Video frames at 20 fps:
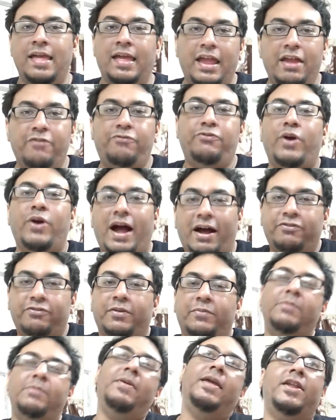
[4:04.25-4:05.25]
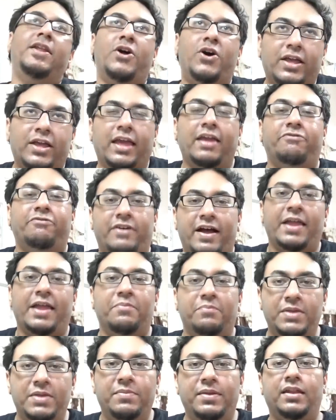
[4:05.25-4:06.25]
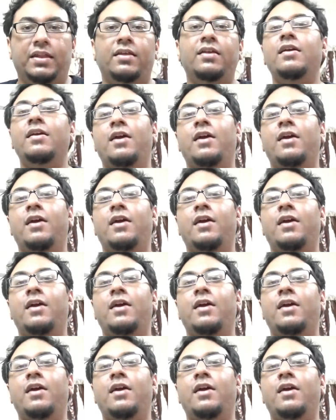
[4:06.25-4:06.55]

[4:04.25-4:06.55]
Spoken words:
if you have to be mean, okay, fine, be mean.